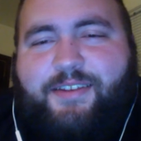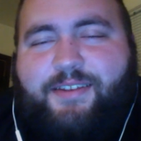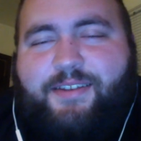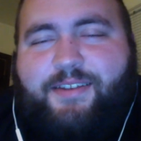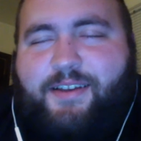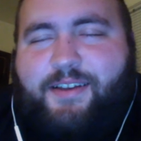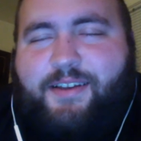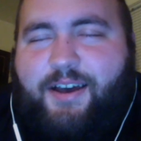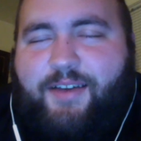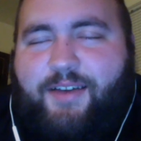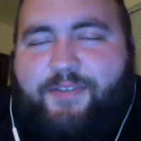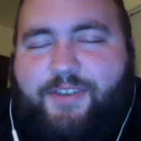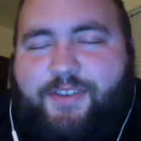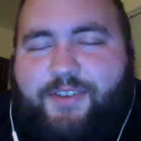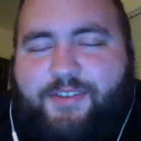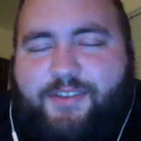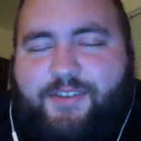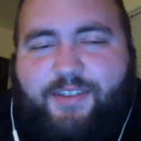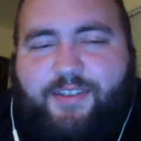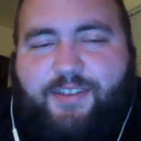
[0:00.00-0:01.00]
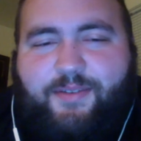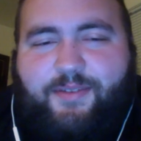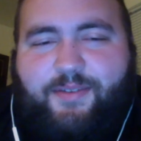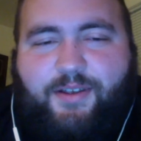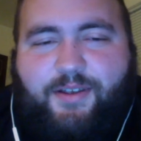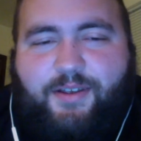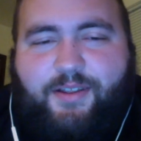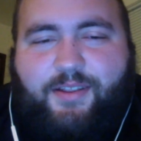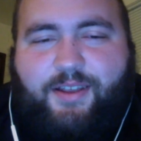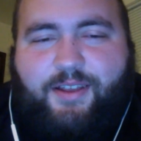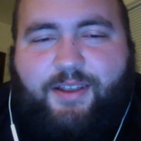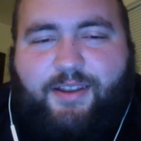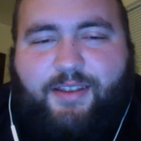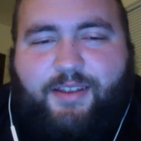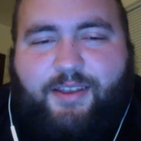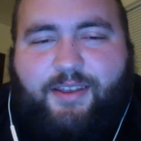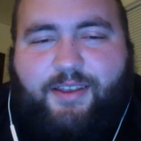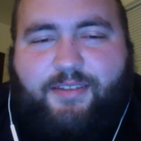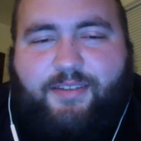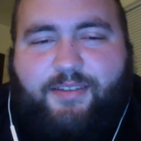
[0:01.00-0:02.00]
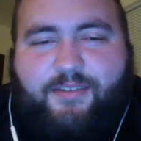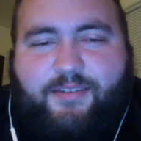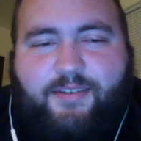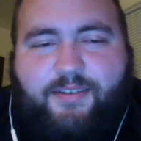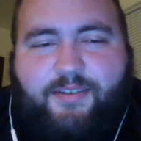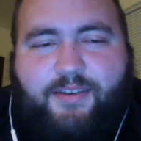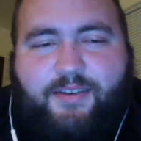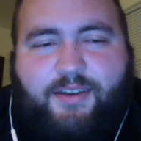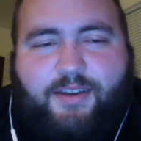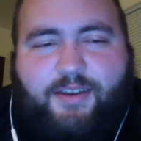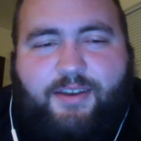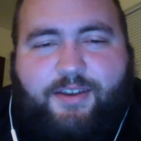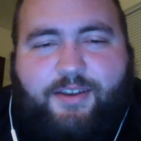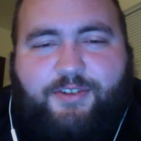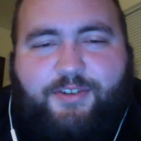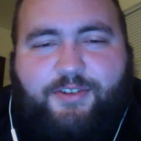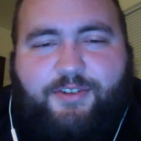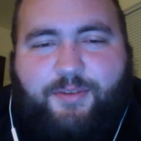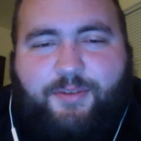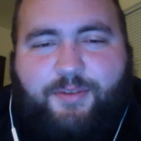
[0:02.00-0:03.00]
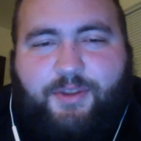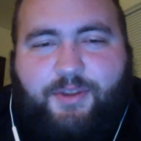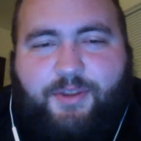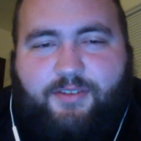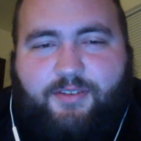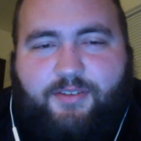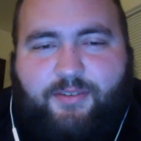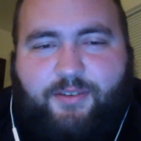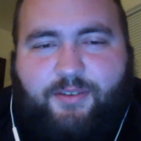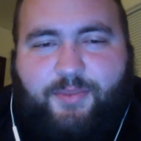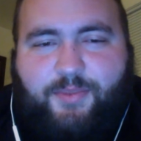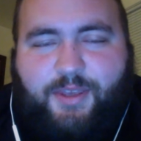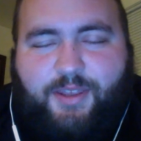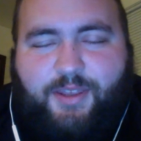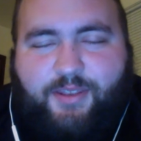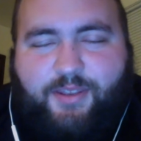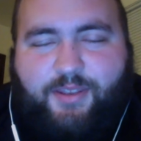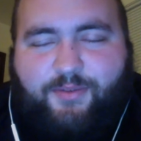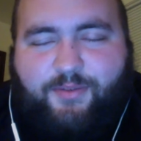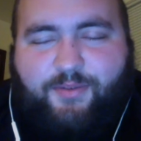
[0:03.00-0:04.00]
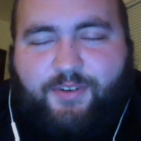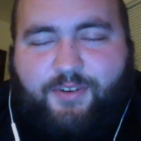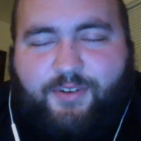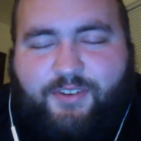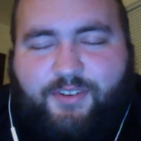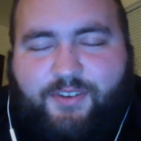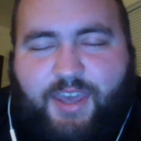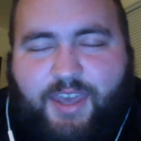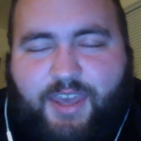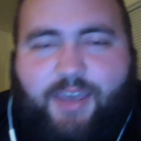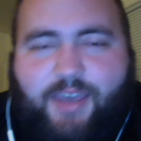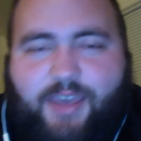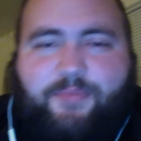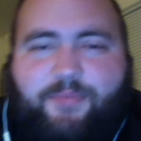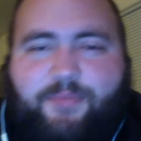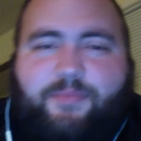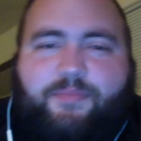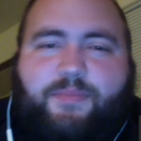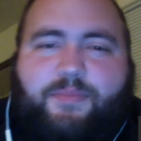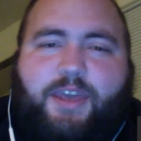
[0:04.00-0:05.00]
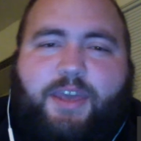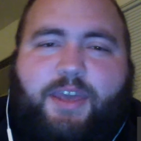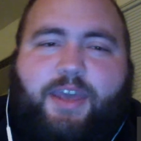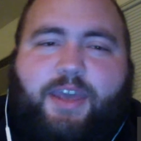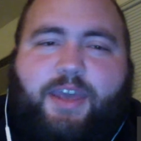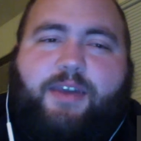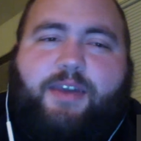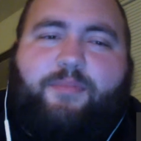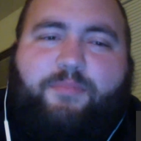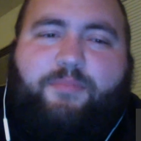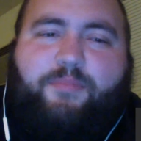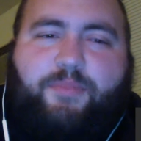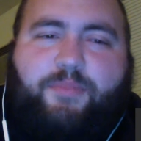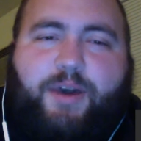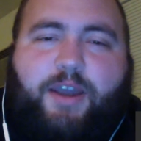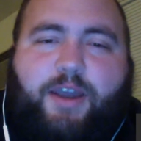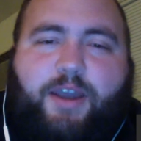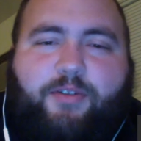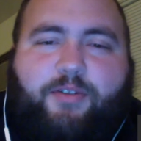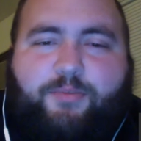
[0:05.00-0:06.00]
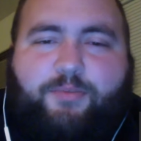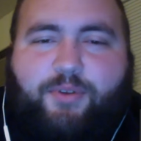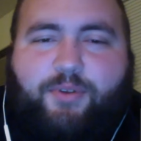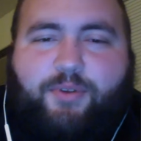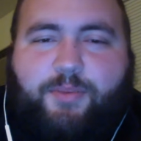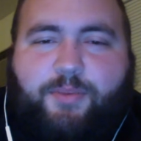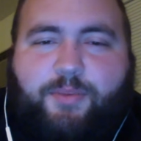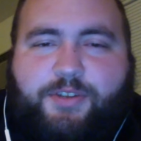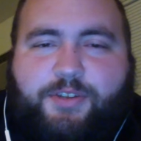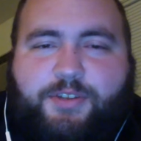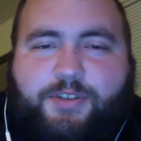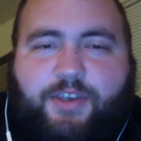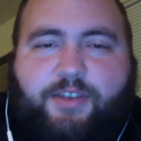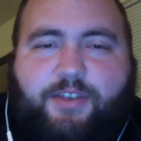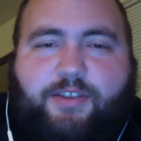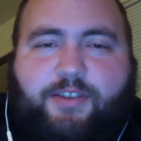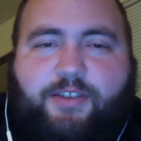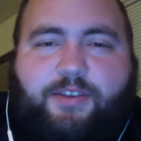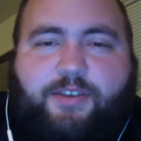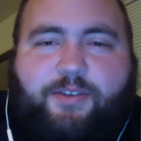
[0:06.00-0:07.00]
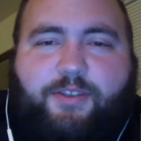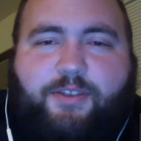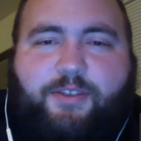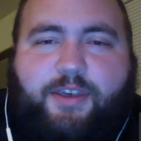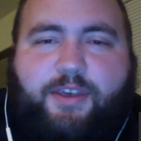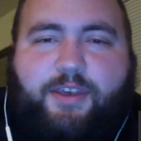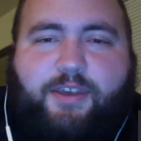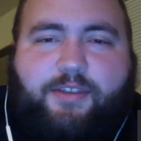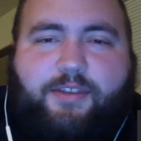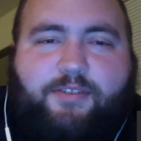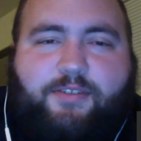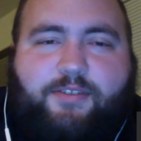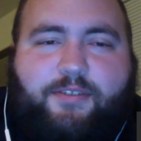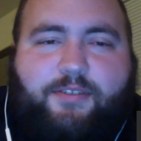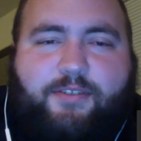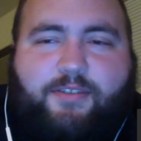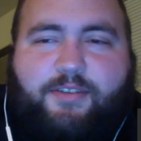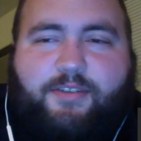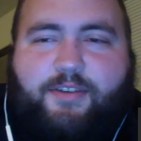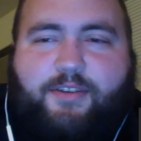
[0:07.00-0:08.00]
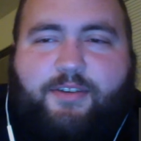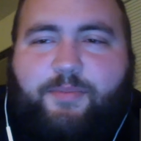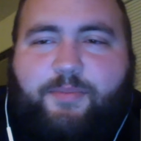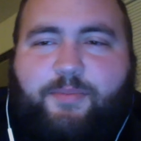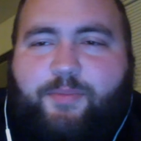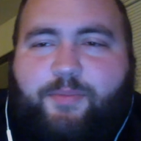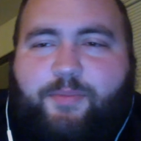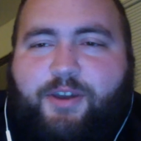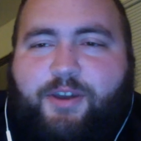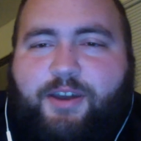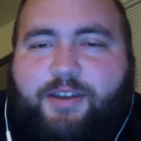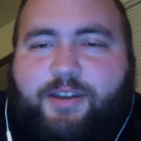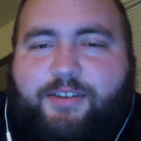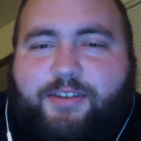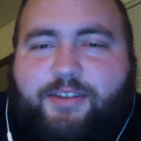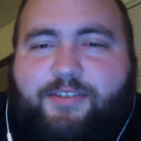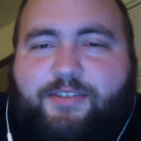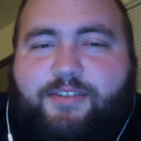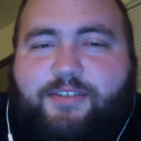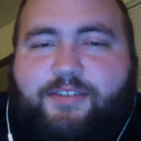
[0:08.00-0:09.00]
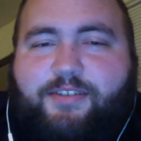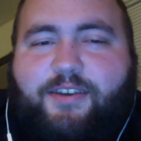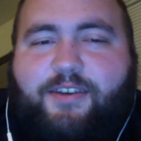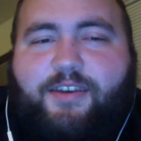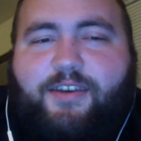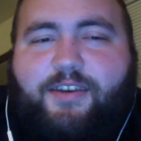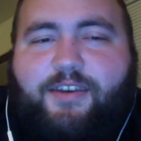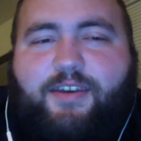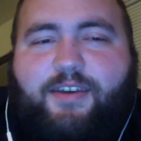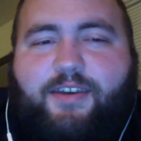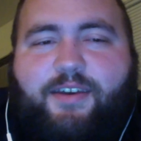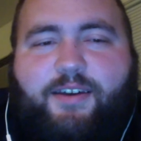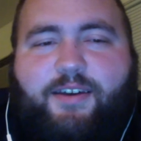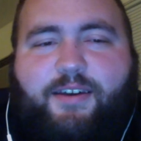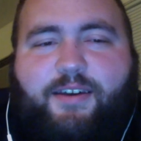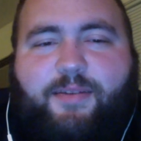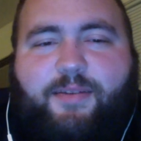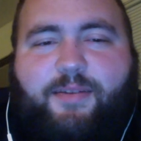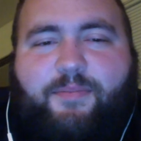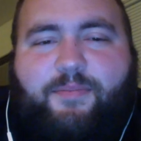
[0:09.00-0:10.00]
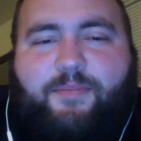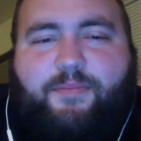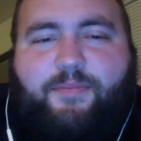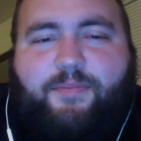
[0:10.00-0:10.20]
obviously a lot of that's attributed to it being the first game and Byron pretty much killing their legs in practice. Um,